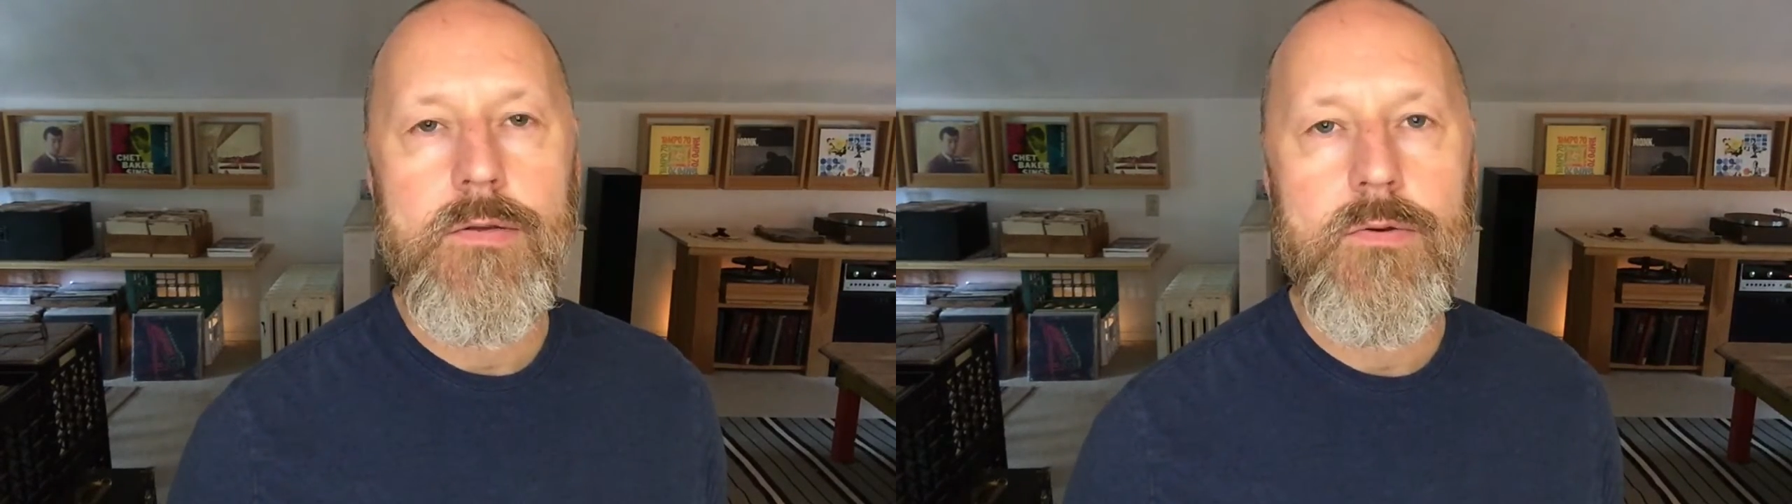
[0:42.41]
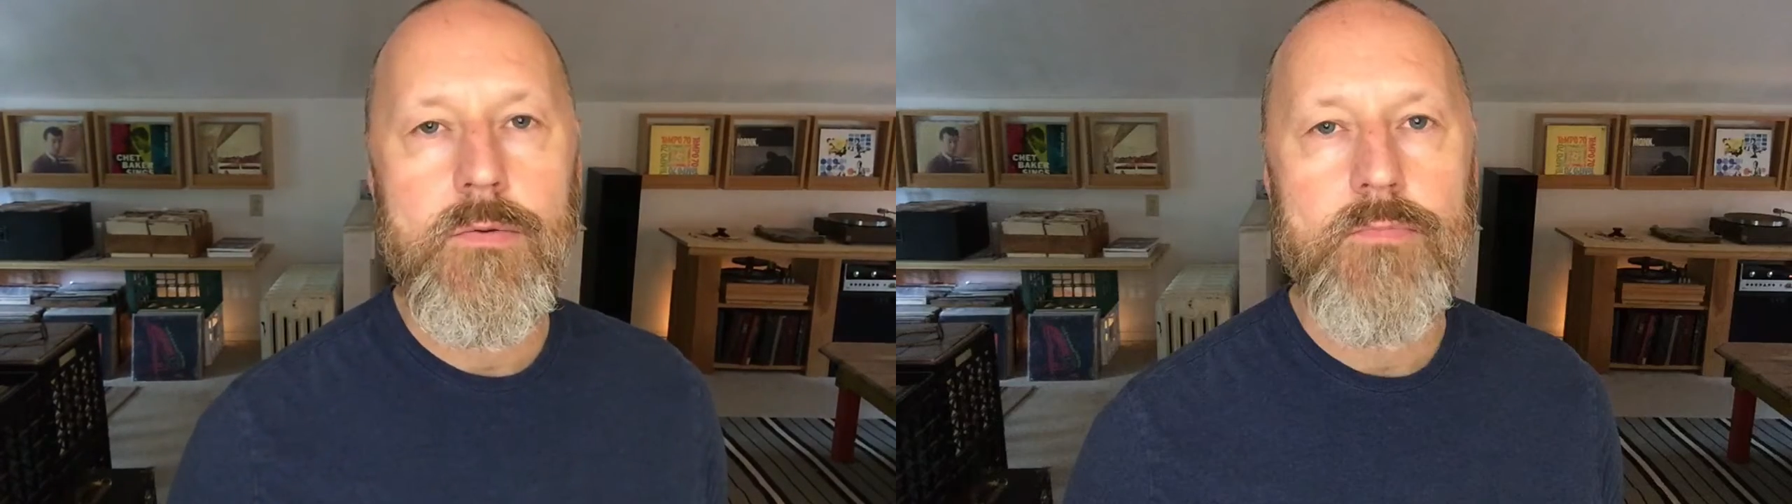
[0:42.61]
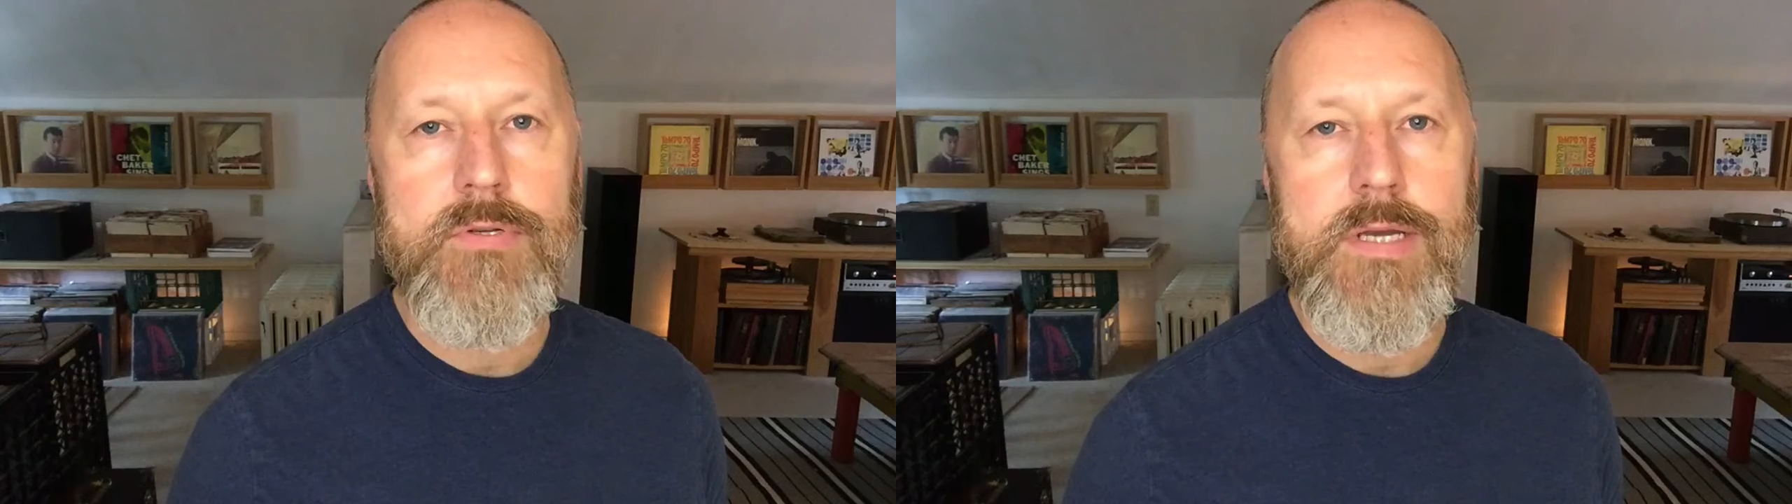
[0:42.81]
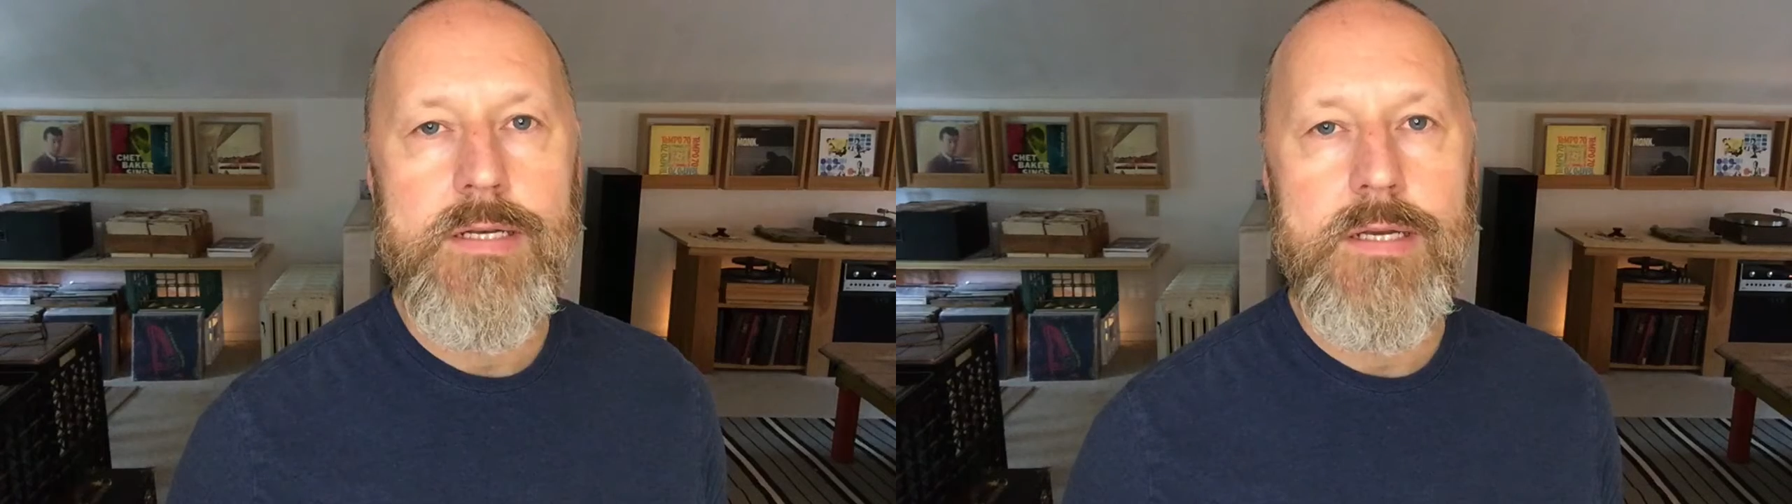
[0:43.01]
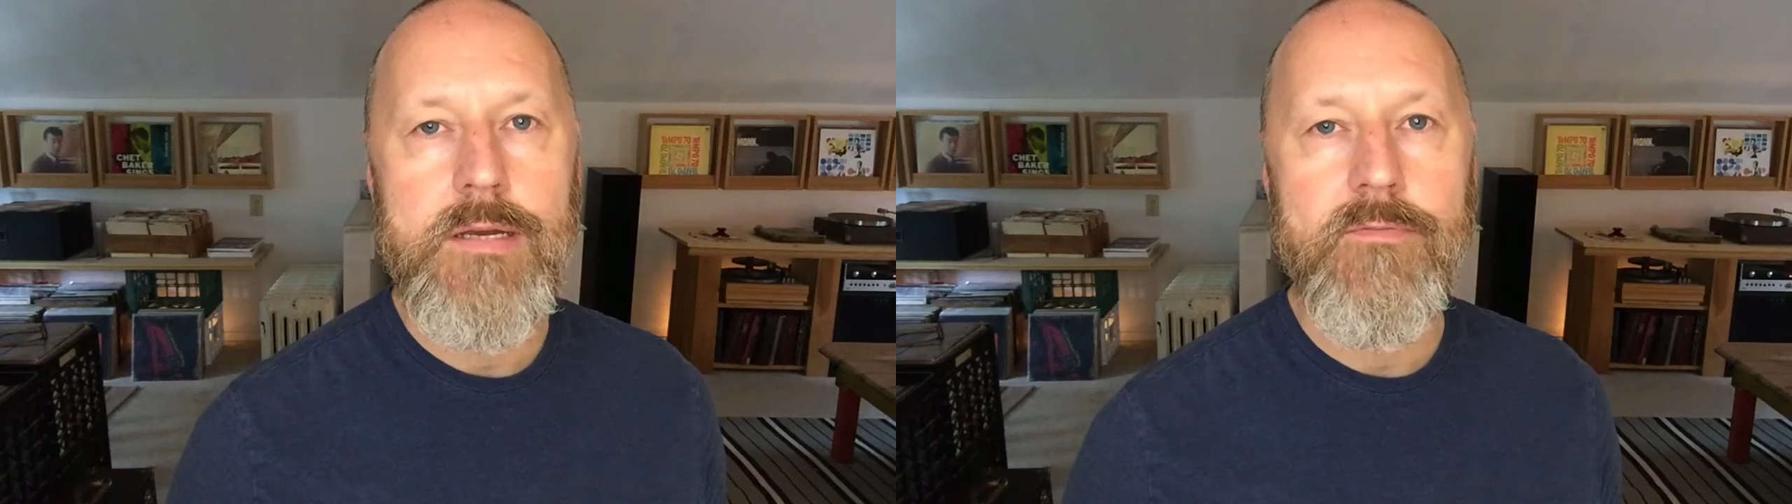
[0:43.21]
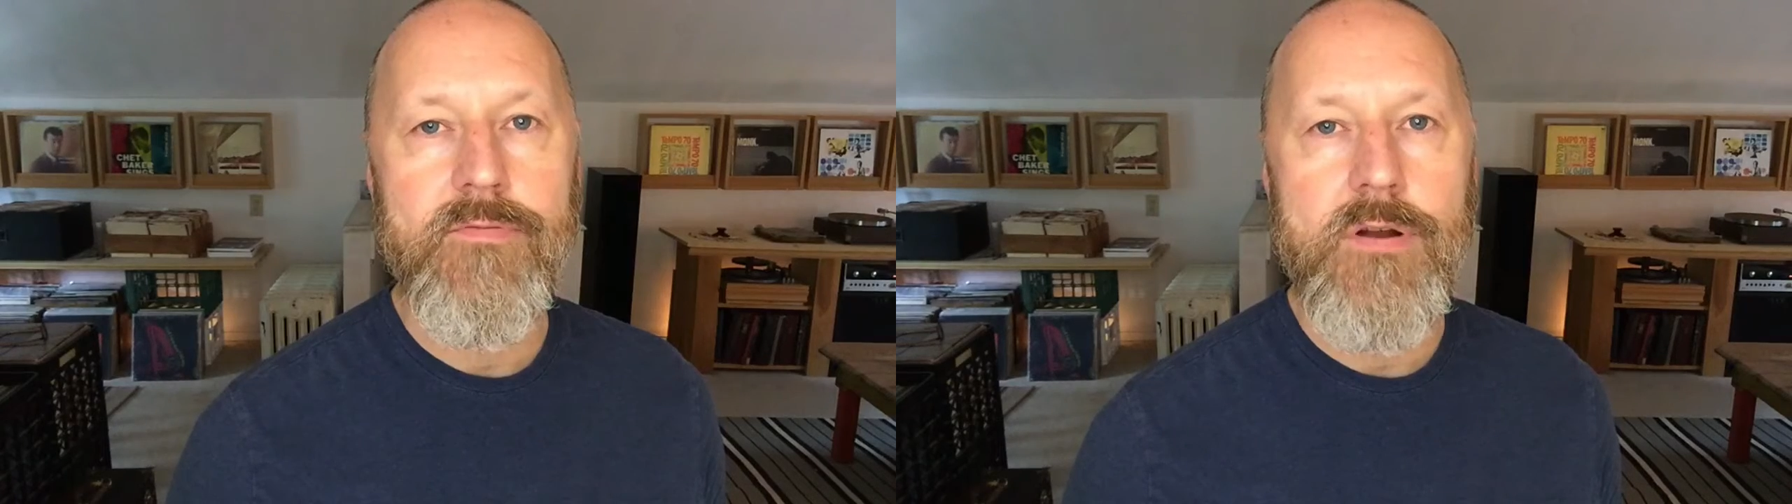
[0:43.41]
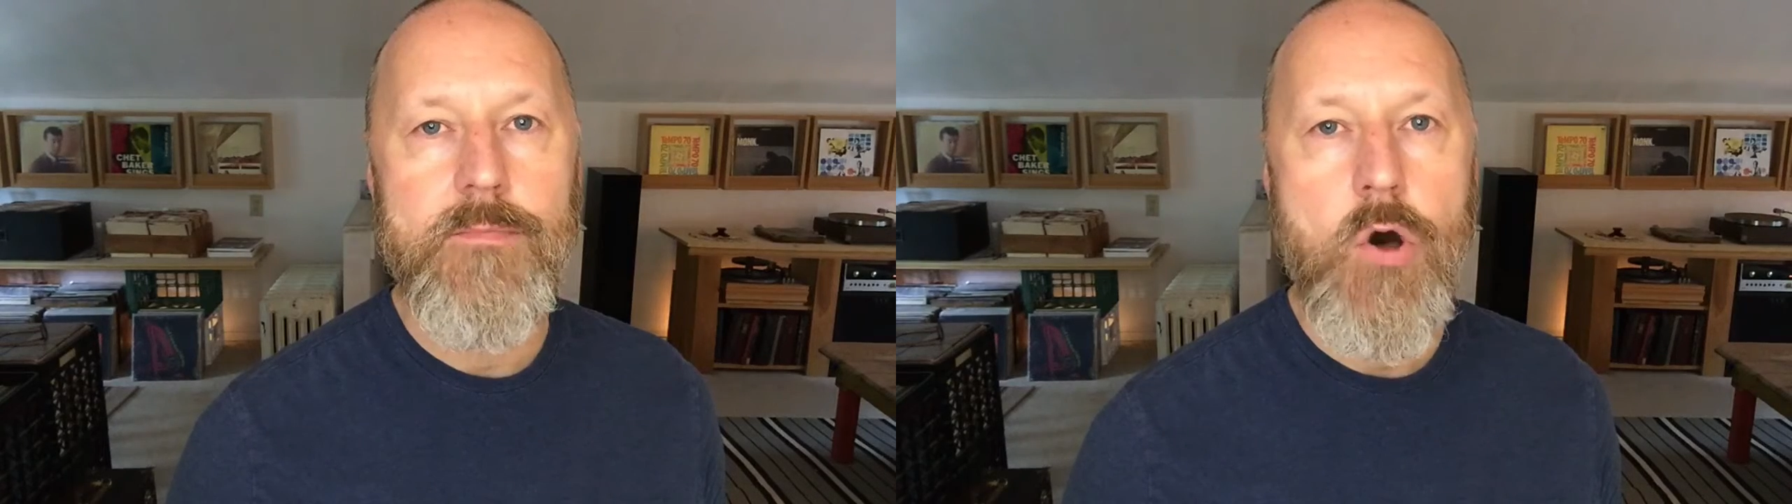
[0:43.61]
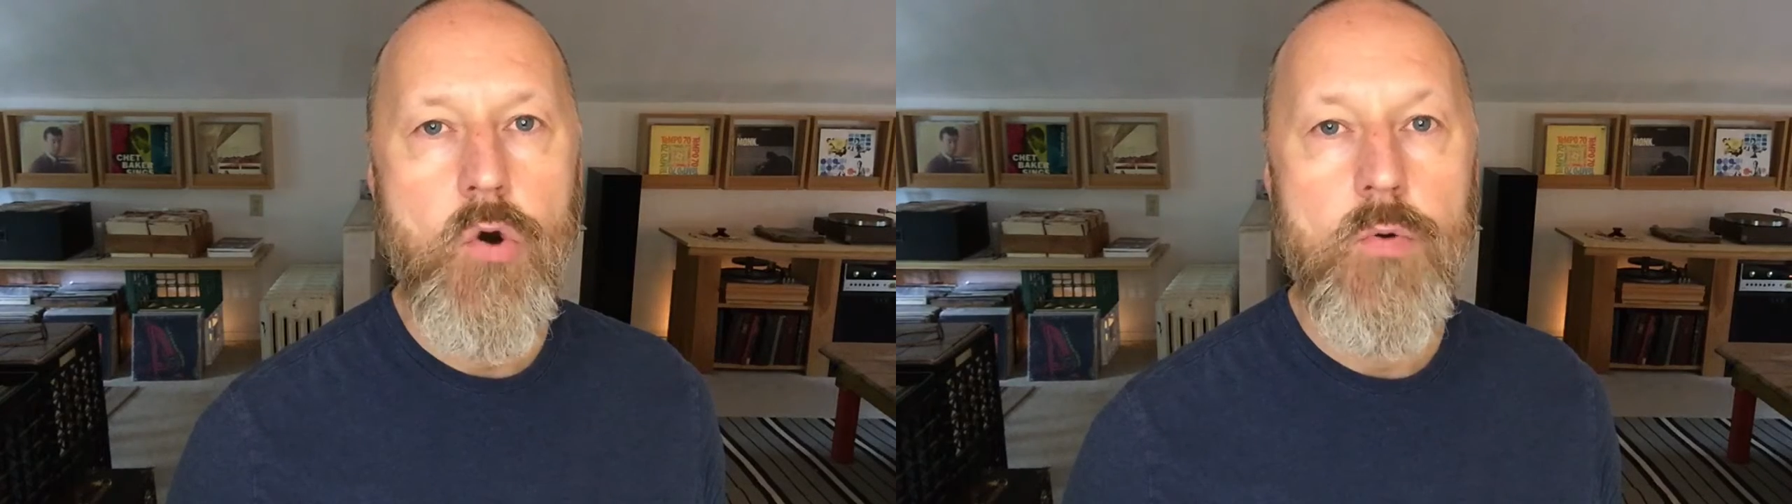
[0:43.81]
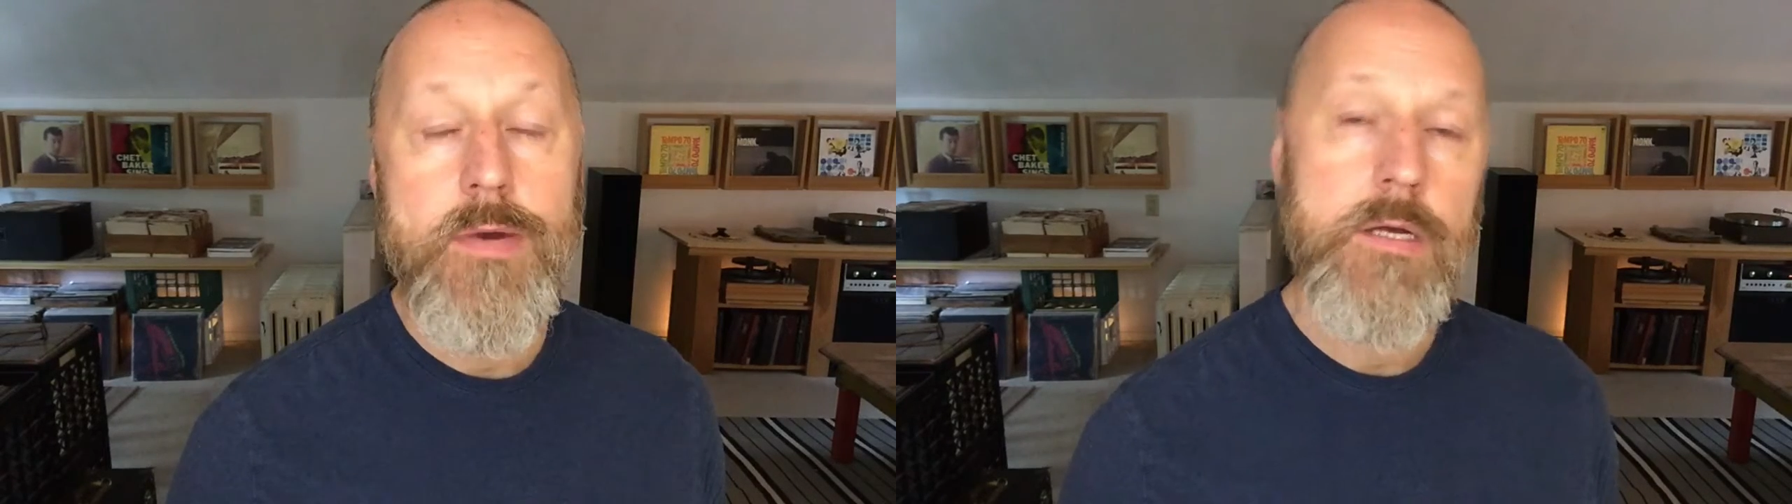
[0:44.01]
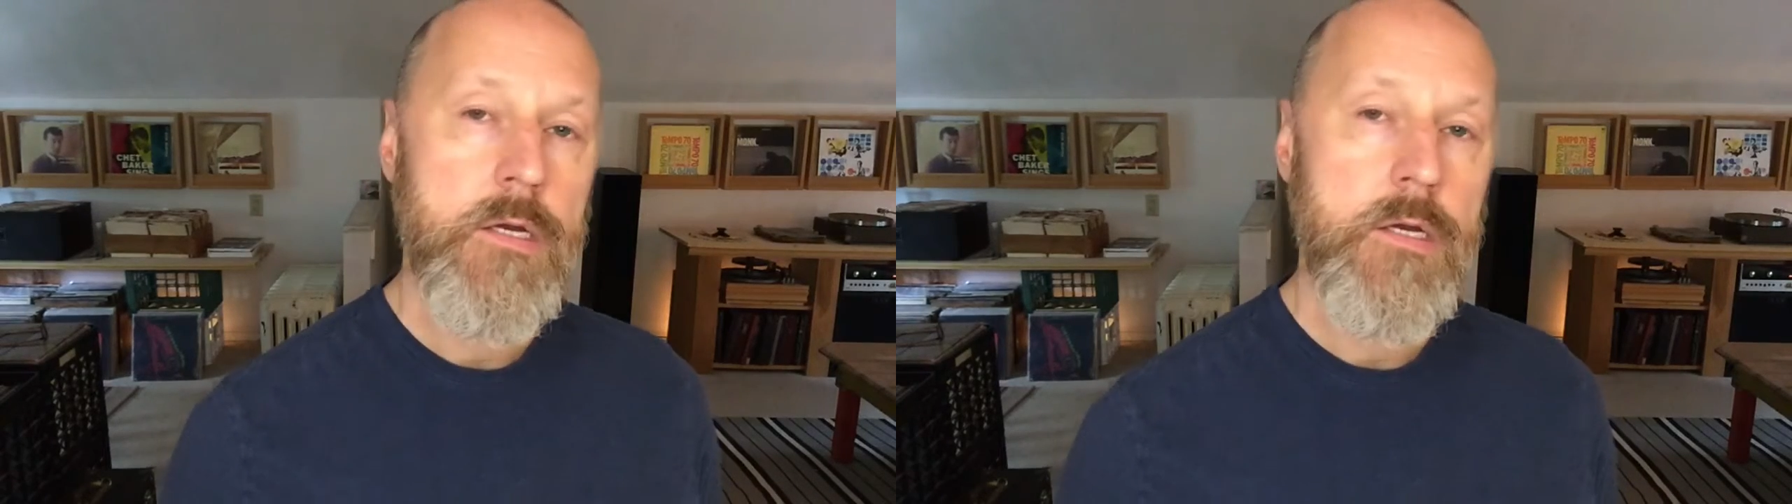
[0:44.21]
to presenting from home